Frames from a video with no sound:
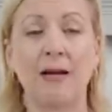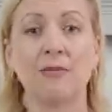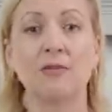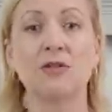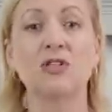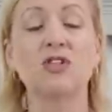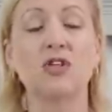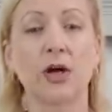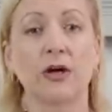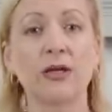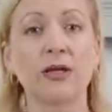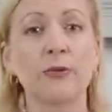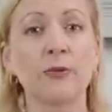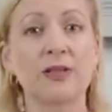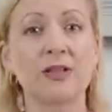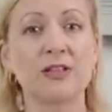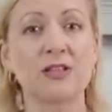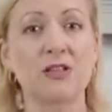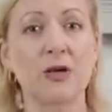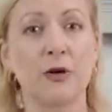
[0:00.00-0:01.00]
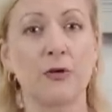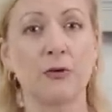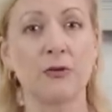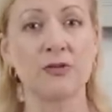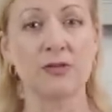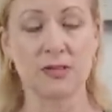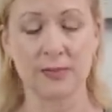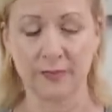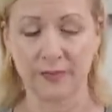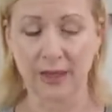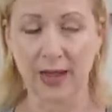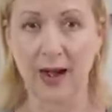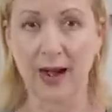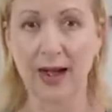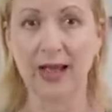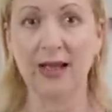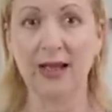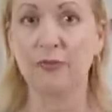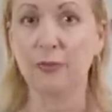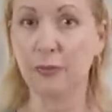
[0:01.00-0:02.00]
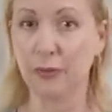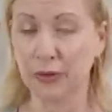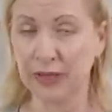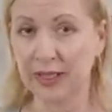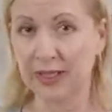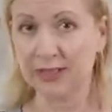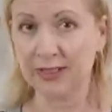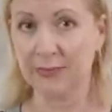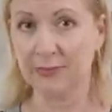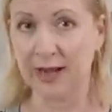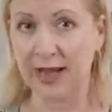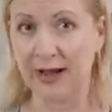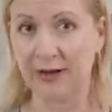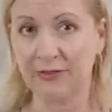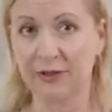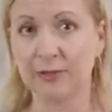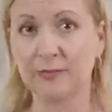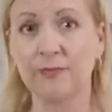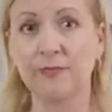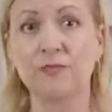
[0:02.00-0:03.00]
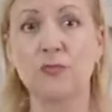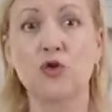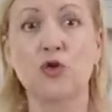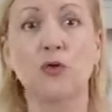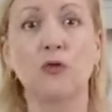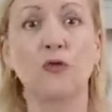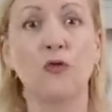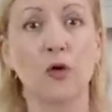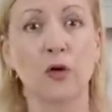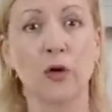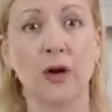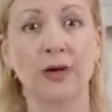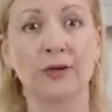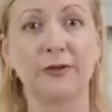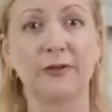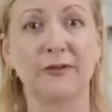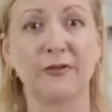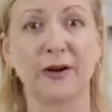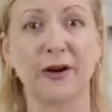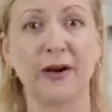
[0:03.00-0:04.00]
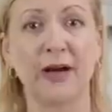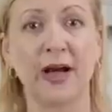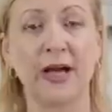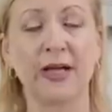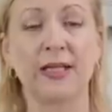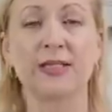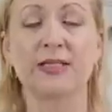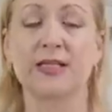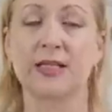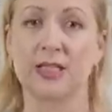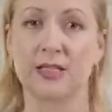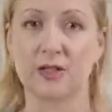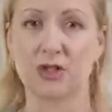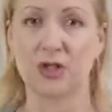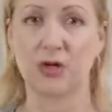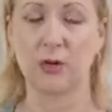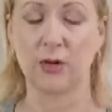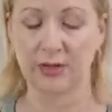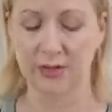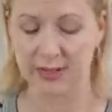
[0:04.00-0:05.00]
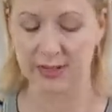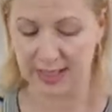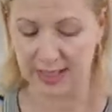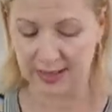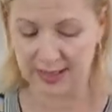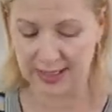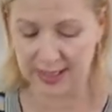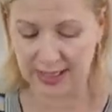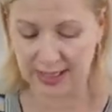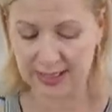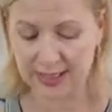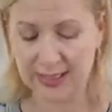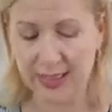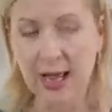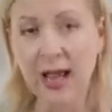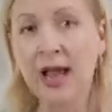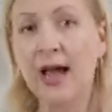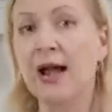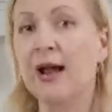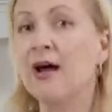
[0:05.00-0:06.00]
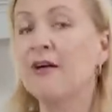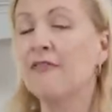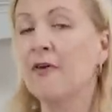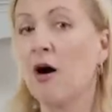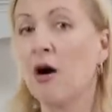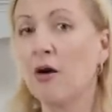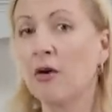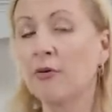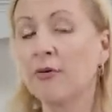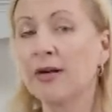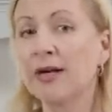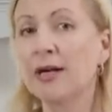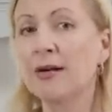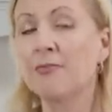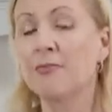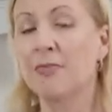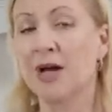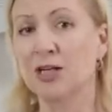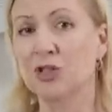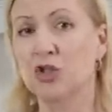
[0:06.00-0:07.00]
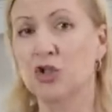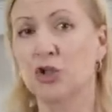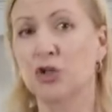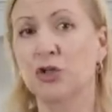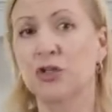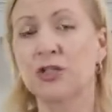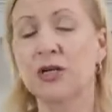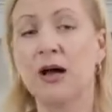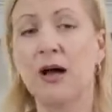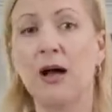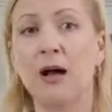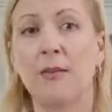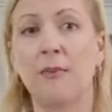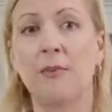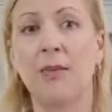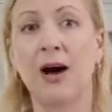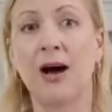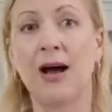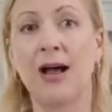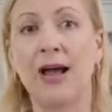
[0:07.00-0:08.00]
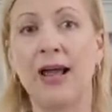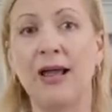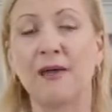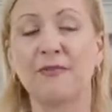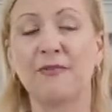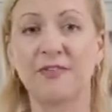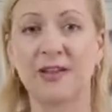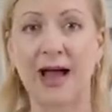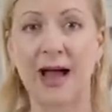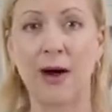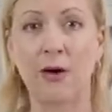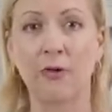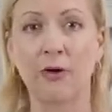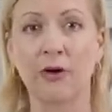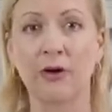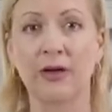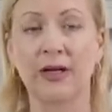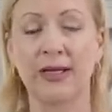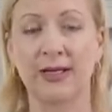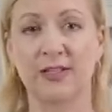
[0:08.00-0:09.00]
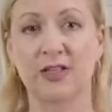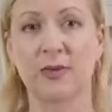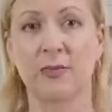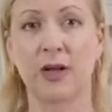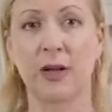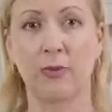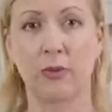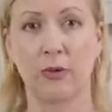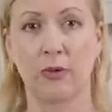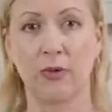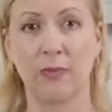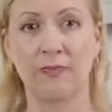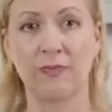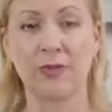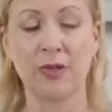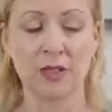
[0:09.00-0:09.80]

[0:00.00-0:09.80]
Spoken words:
Starting with the scones, I have preheated my oven to 400 Fahrenheit, so that's 200 Celsius, and I've already measured my flour into my bowl.